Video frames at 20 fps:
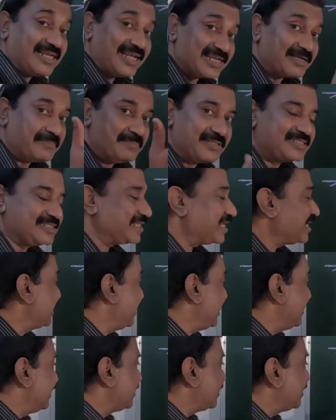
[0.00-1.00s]
like a mixer
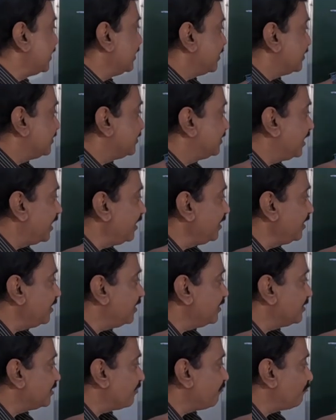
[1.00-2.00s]
grinder.
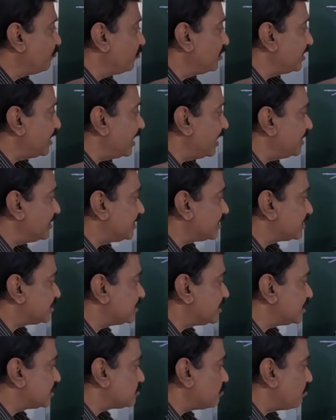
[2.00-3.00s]
Then the food enters
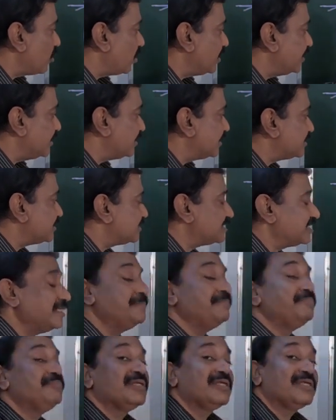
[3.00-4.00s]
the small
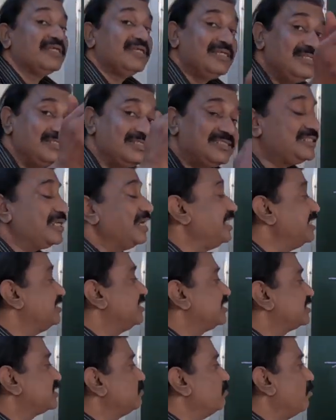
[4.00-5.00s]
intestine. Inside
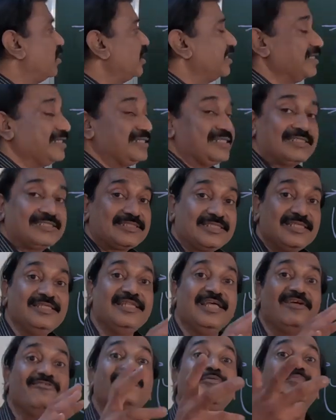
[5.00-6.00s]
the small intestine
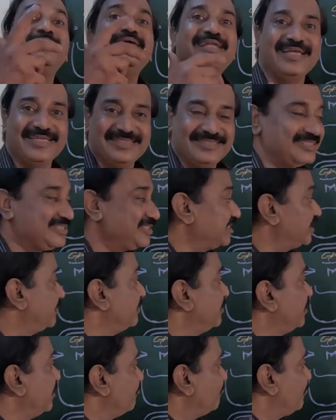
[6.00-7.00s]
there will be digestion.
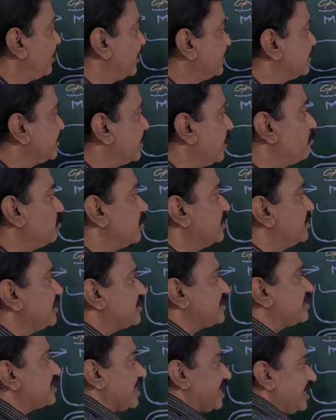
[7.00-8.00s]
For example,
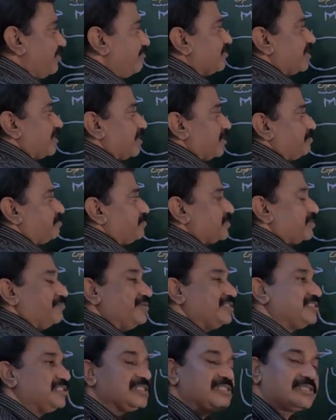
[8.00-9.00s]
this liver
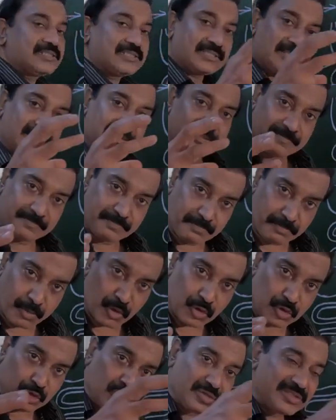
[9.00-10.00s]
which is
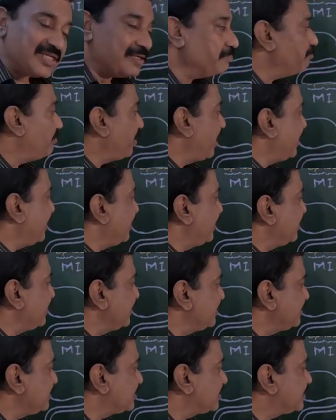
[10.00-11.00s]
producing bile
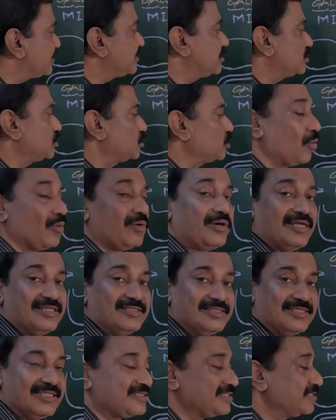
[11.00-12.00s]
is stored
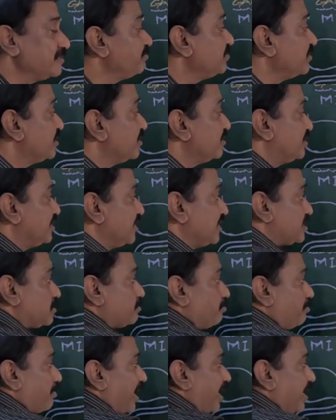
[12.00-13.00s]
in this. This
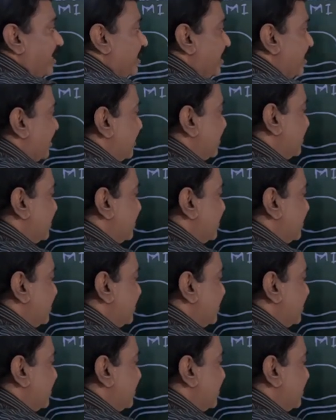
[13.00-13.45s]
bile